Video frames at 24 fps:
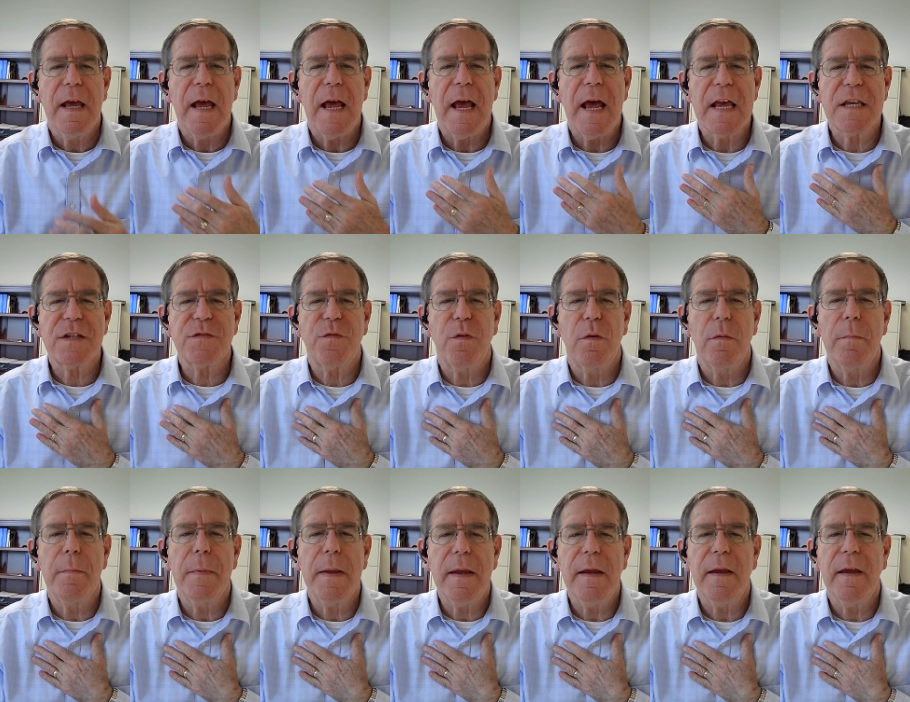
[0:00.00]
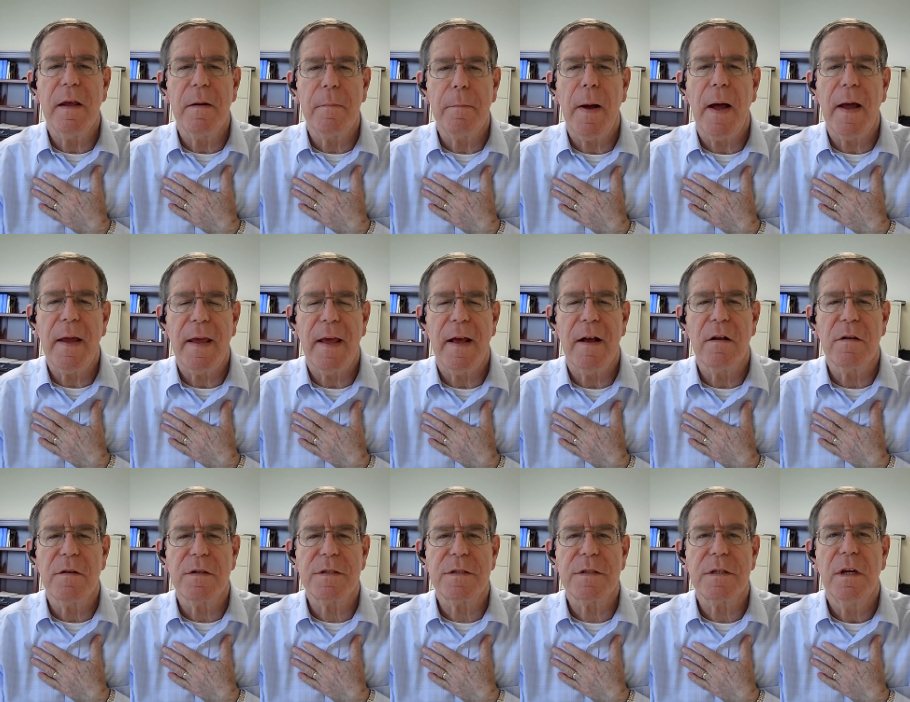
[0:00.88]
As for me and my
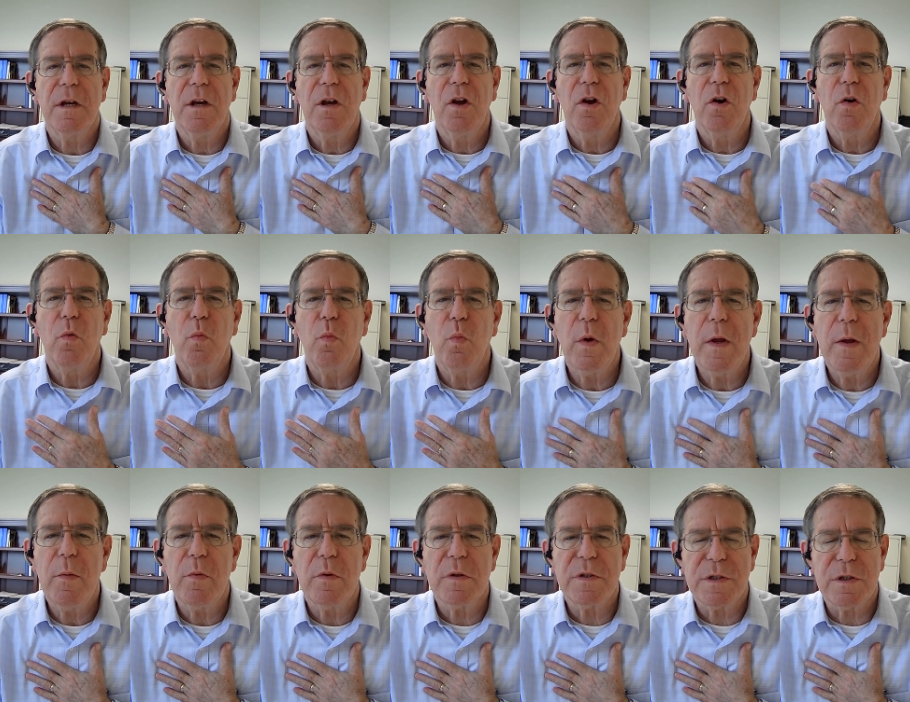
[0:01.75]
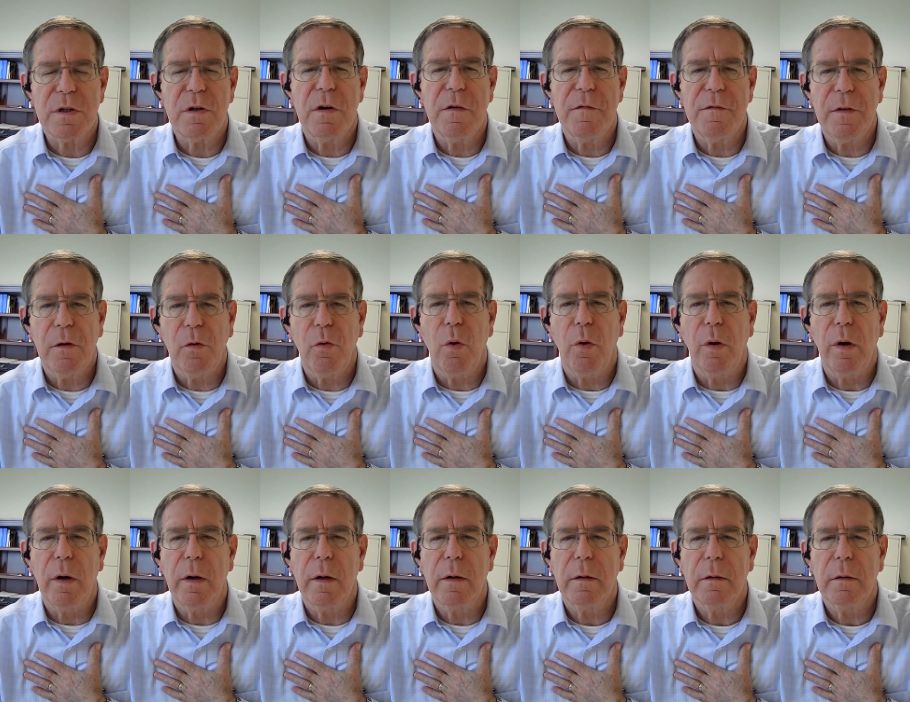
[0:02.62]
house, we will serve the
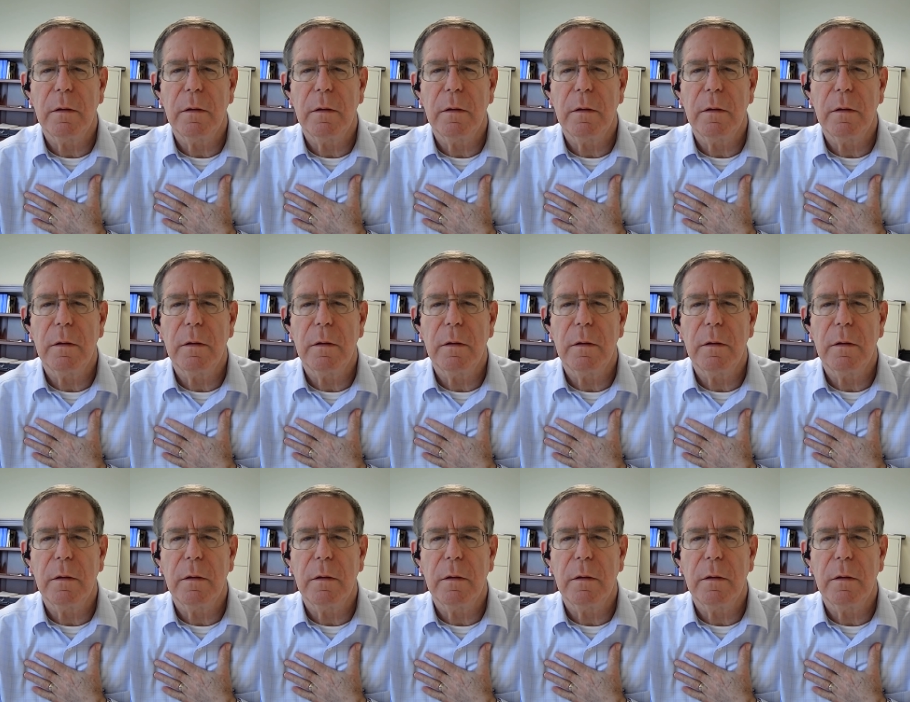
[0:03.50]
Lord.